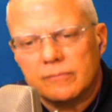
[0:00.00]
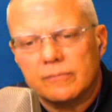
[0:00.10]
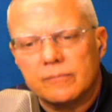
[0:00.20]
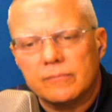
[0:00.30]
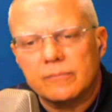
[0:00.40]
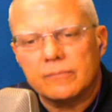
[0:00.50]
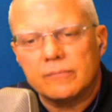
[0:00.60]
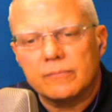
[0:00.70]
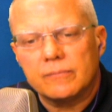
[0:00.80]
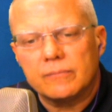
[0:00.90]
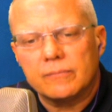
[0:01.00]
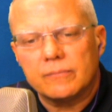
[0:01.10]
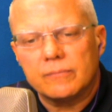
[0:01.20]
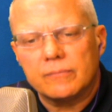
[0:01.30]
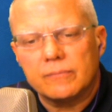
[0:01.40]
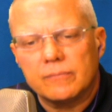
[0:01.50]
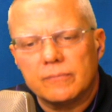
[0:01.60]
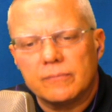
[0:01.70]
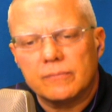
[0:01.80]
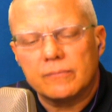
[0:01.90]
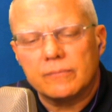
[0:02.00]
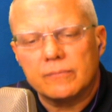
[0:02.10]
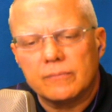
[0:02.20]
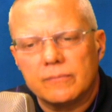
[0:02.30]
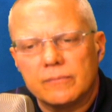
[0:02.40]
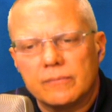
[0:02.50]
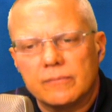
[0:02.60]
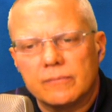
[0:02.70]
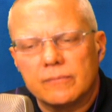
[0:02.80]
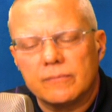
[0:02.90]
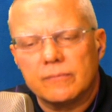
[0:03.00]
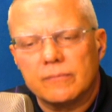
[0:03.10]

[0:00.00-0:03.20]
(no one is talking)